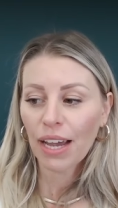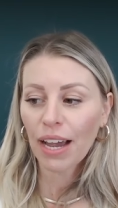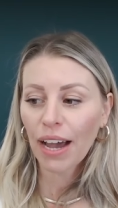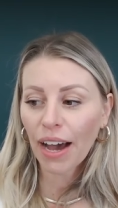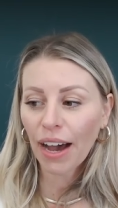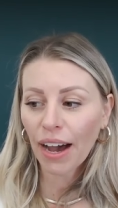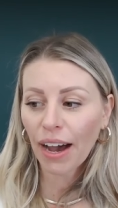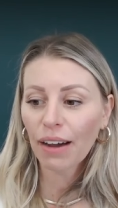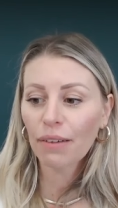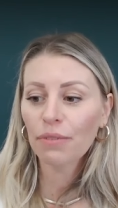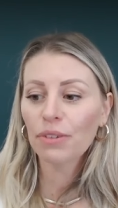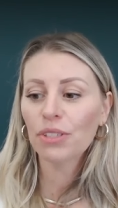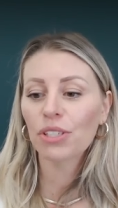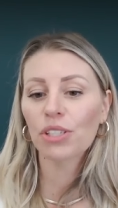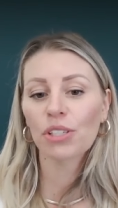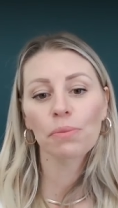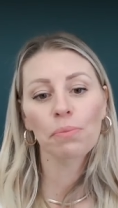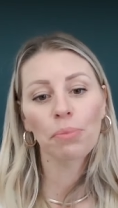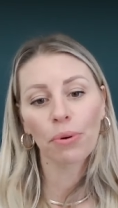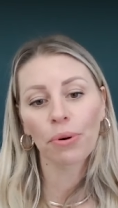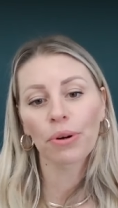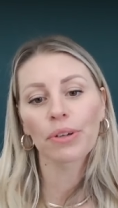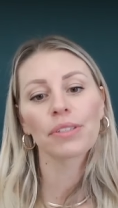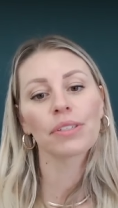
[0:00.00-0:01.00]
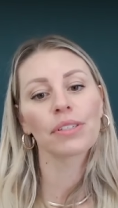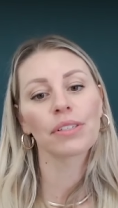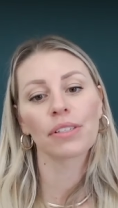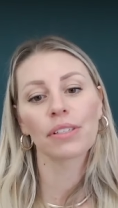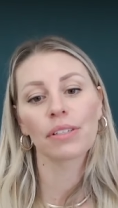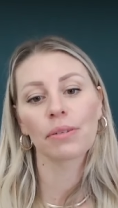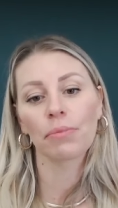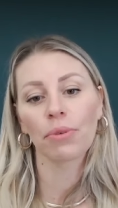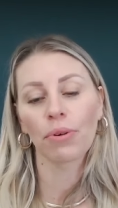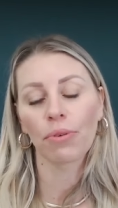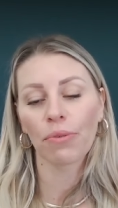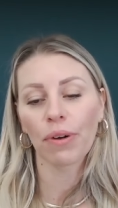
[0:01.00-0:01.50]
have a support
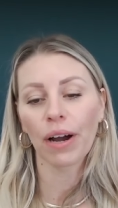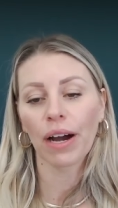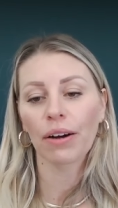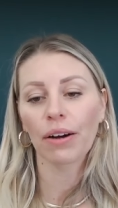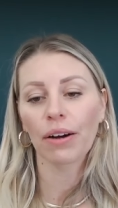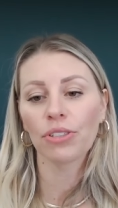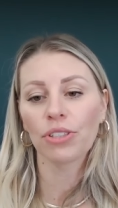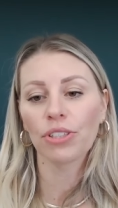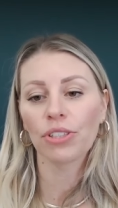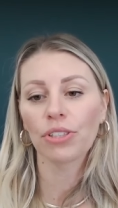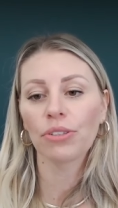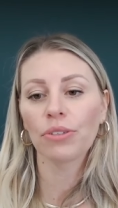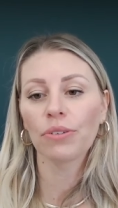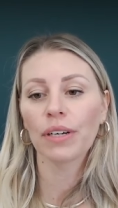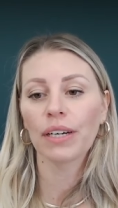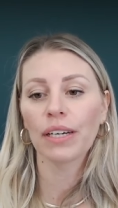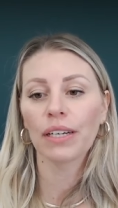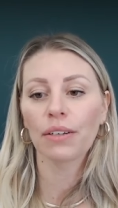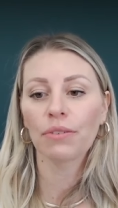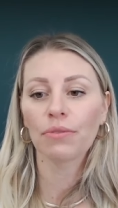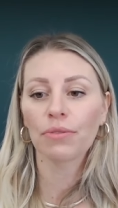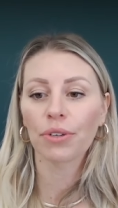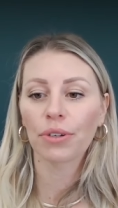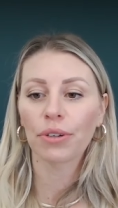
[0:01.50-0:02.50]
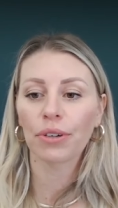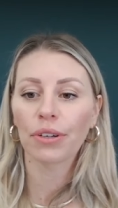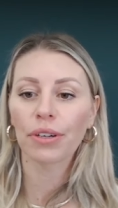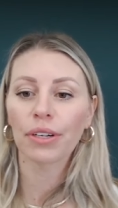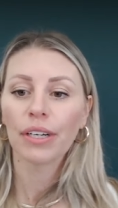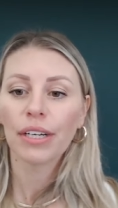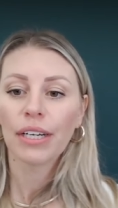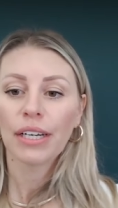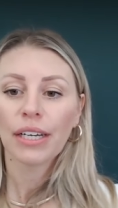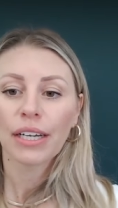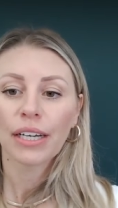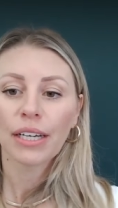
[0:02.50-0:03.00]
system around you. And if you're
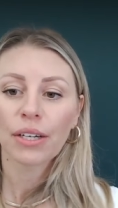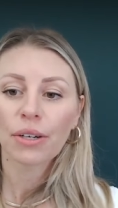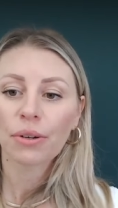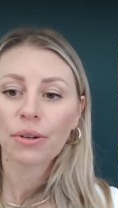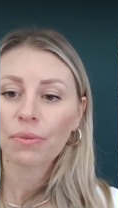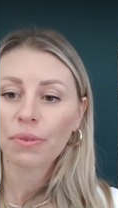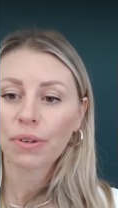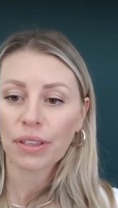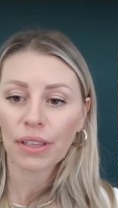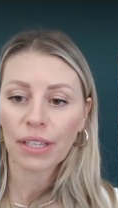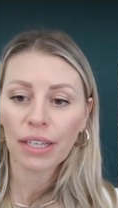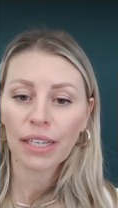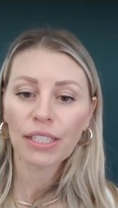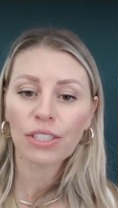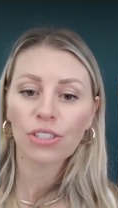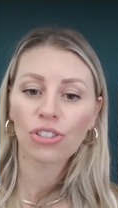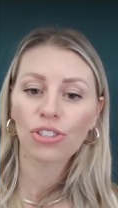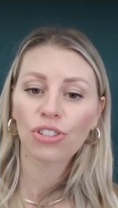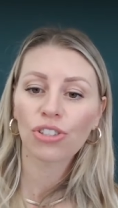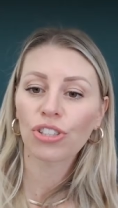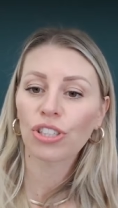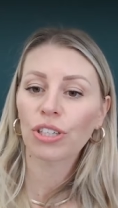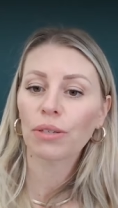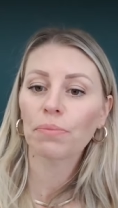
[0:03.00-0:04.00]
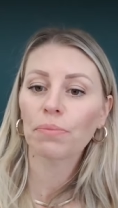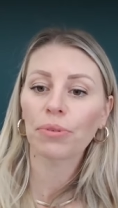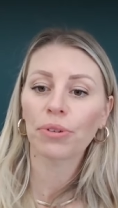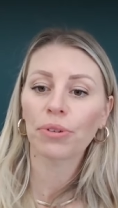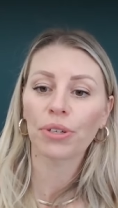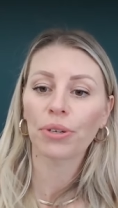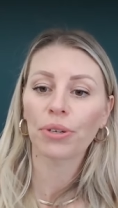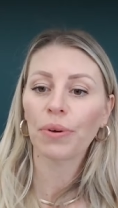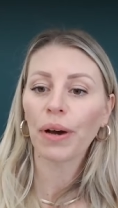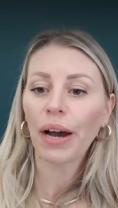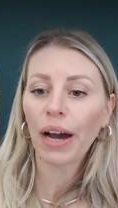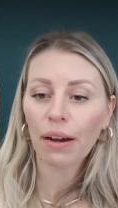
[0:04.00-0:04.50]
in a relationship or
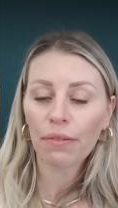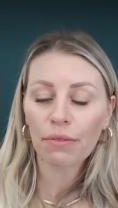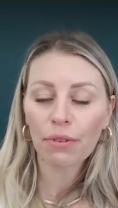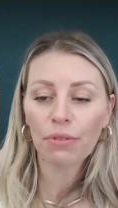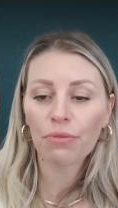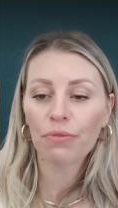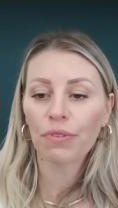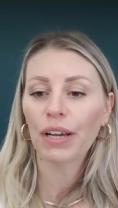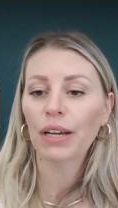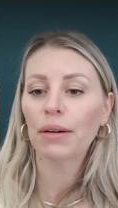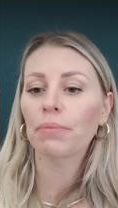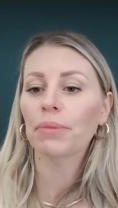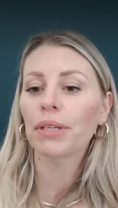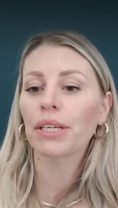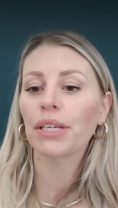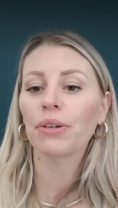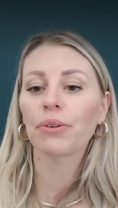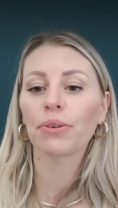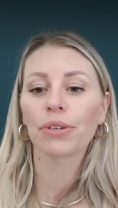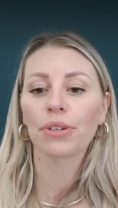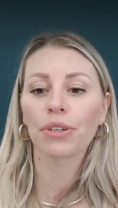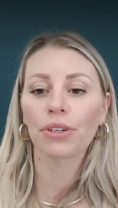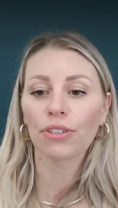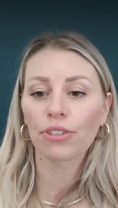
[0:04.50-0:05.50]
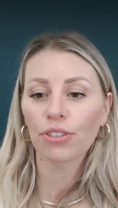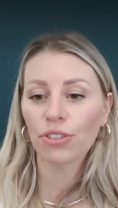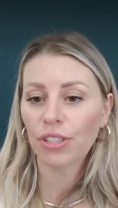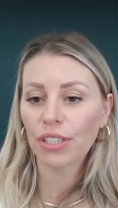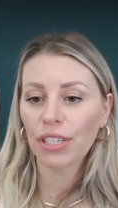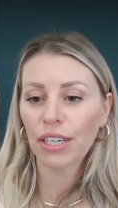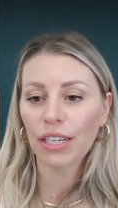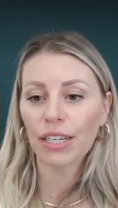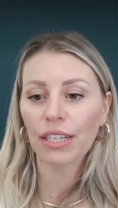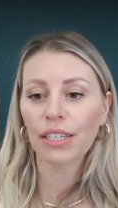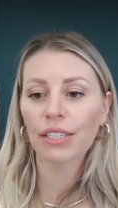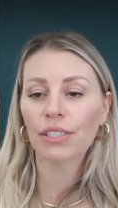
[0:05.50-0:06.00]
you have a family or you're just
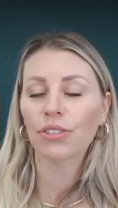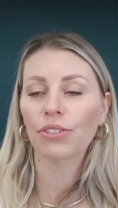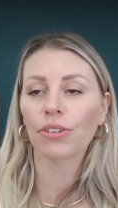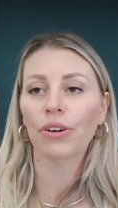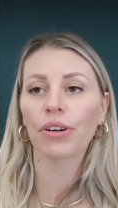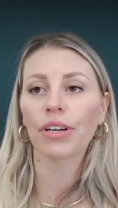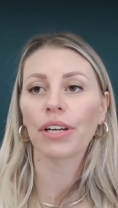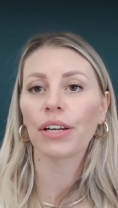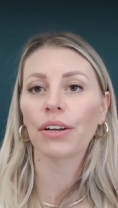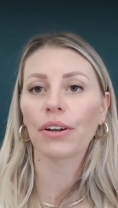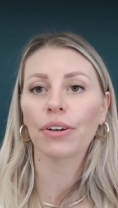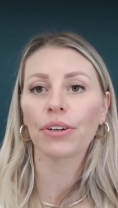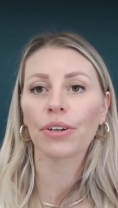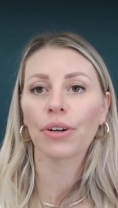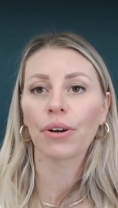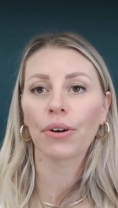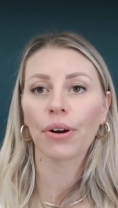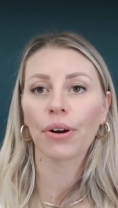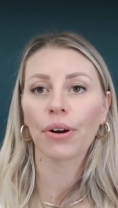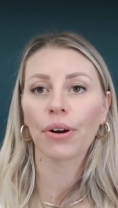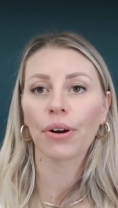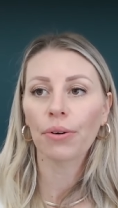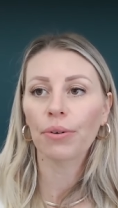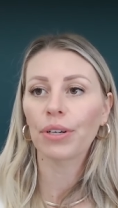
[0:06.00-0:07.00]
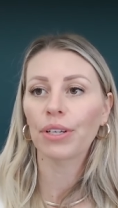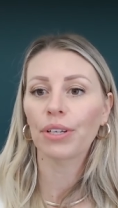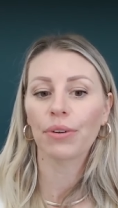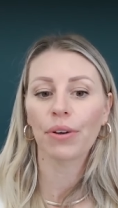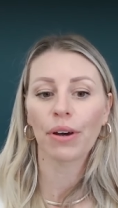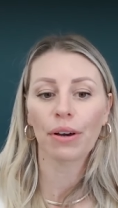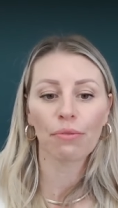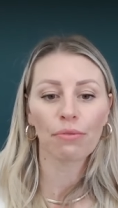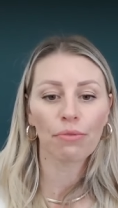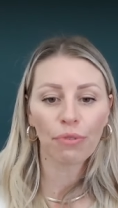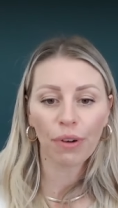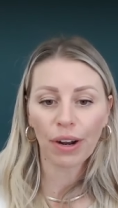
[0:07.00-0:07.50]
getting started on your own and you
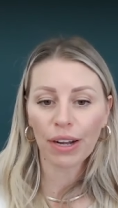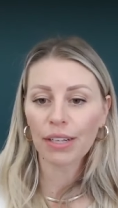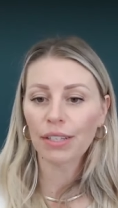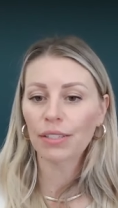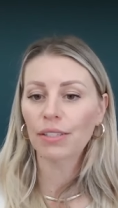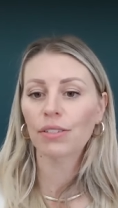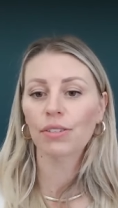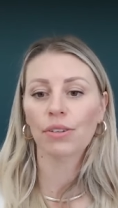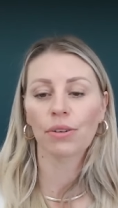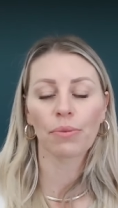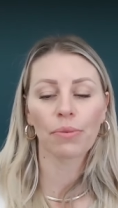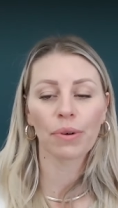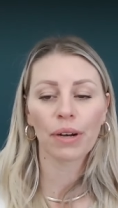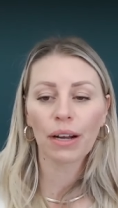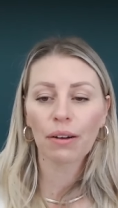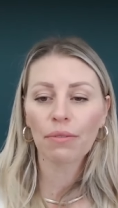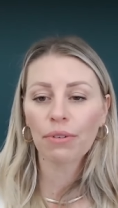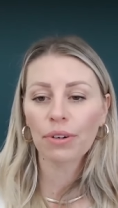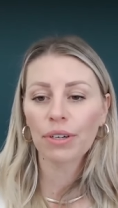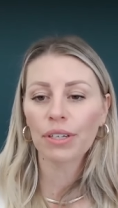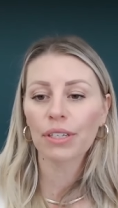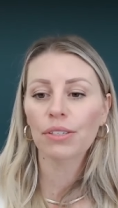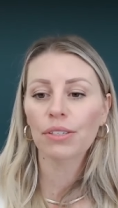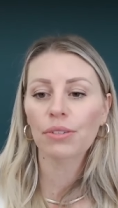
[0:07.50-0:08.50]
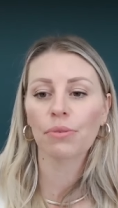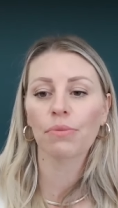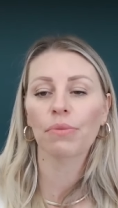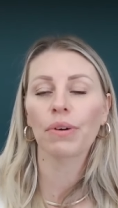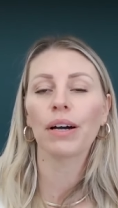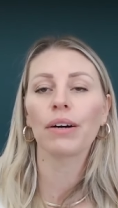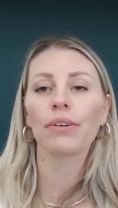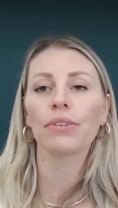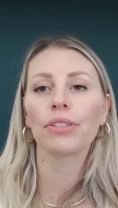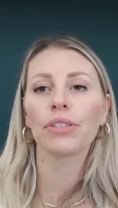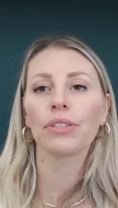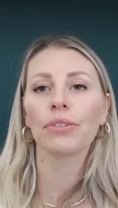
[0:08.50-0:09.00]
have friends or whatever it is
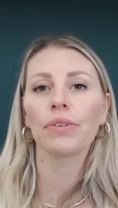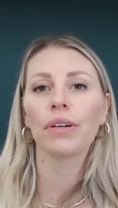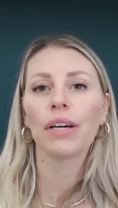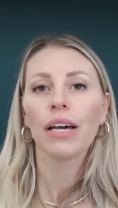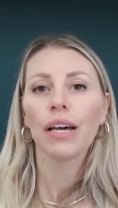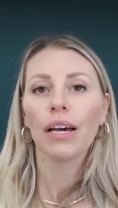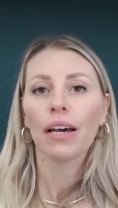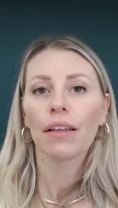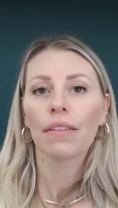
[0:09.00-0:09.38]
around you,